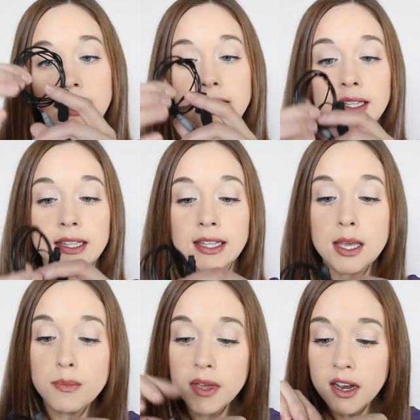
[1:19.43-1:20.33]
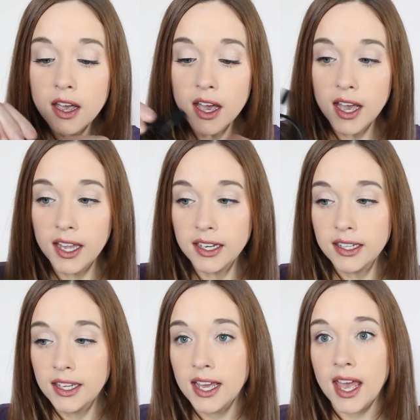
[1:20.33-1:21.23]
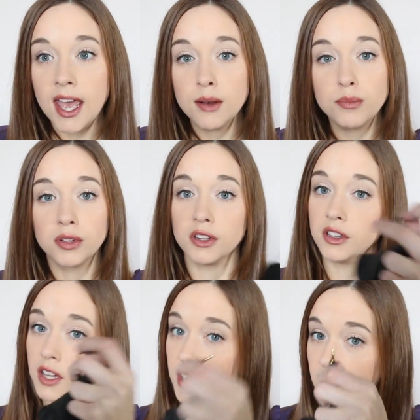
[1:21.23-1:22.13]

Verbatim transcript: clip it on, and plug